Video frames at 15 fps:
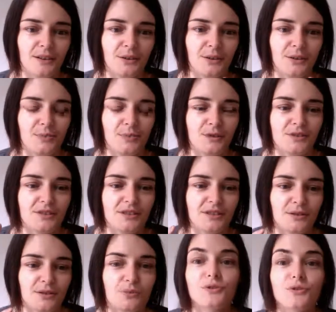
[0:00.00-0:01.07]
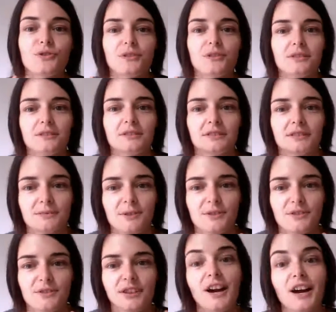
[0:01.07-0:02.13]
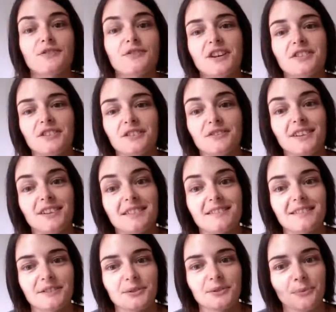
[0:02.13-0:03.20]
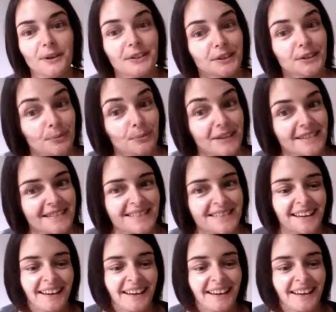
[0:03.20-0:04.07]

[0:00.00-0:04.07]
the most crucial, the most life-changing events into one little piece.